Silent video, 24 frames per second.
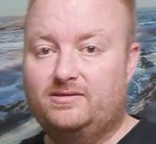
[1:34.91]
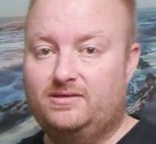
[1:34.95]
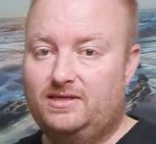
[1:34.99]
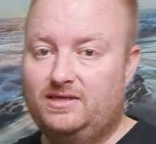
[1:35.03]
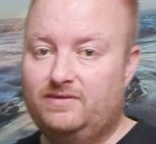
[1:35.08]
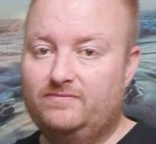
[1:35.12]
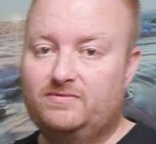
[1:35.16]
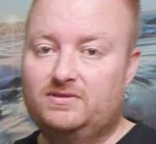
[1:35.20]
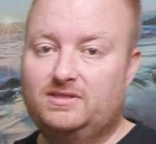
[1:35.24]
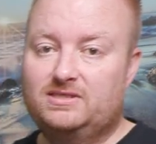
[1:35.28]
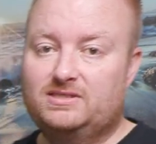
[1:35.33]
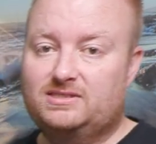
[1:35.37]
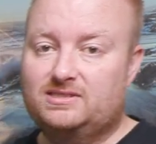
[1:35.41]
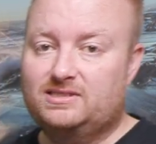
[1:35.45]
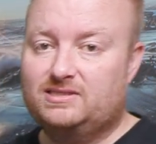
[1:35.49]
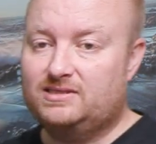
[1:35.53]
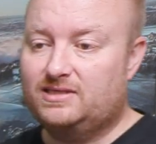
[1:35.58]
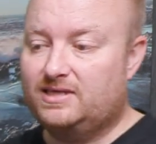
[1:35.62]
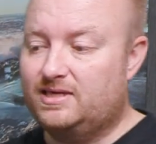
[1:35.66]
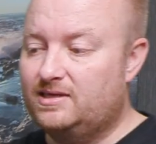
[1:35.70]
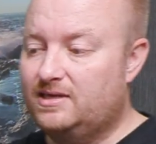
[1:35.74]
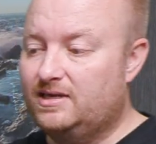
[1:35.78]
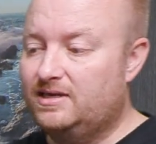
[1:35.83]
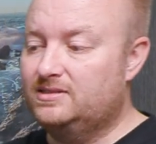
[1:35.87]
even this
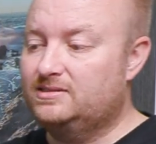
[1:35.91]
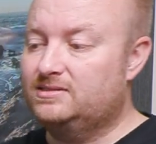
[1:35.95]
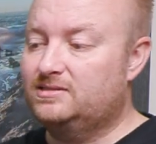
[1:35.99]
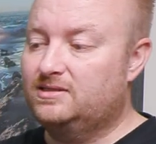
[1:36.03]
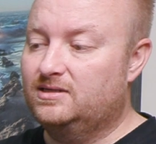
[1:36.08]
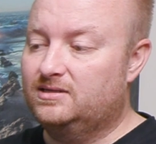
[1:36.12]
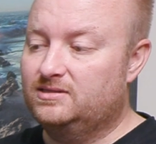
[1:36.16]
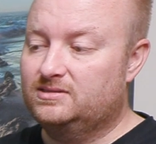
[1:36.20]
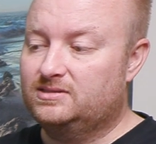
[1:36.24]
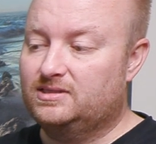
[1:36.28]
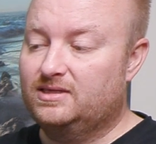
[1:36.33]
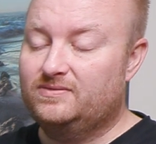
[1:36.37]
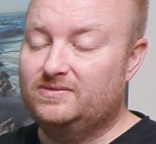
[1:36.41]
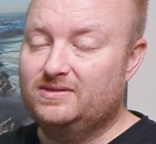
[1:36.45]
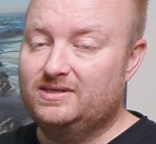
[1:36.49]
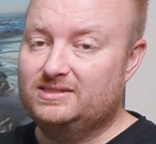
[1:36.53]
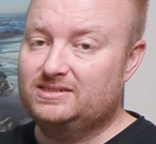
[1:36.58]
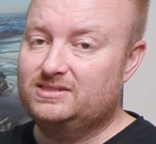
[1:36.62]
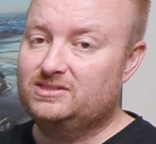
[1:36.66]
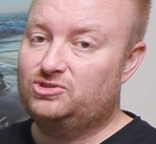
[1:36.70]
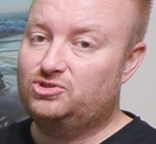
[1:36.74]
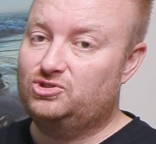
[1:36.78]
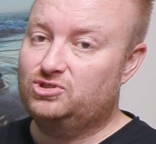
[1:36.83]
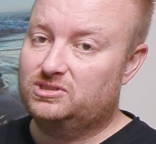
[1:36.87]
case does. And
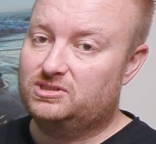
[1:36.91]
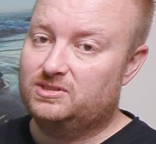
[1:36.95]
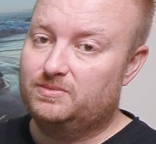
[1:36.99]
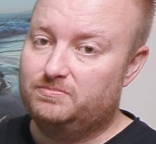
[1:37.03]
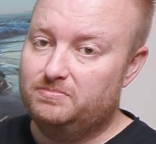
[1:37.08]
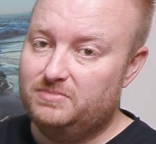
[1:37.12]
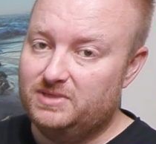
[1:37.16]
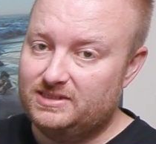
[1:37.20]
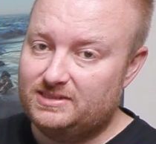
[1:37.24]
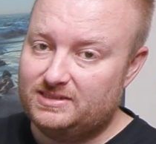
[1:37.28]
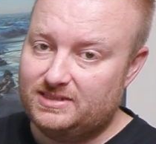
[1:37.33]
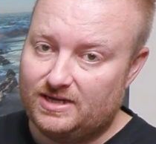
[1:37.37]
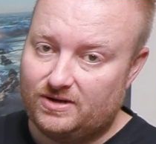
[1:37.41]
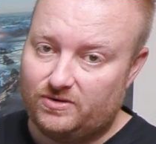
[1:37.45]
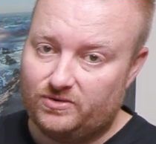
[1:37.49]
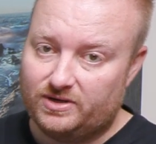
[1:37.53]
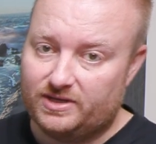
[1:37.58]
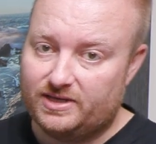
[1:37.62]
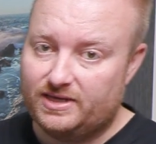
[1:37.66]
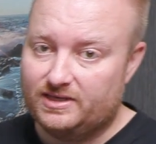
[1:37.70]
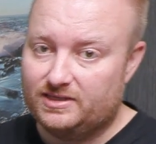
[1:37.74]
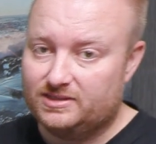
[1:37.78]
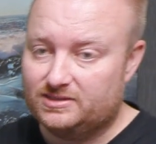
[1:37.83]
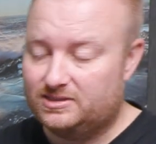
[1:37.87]
this is just a mid-tower
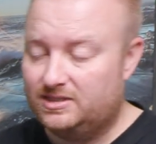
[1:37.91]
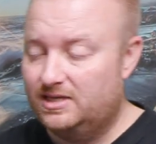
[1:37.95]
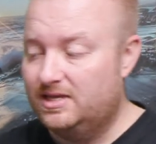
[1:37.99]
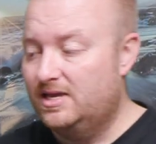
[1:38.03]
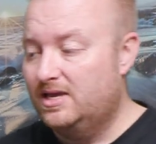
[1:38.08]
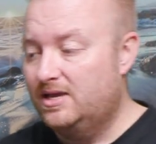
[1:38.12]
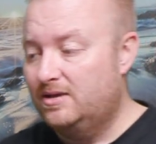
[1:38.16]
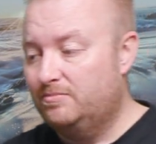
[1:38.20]
case.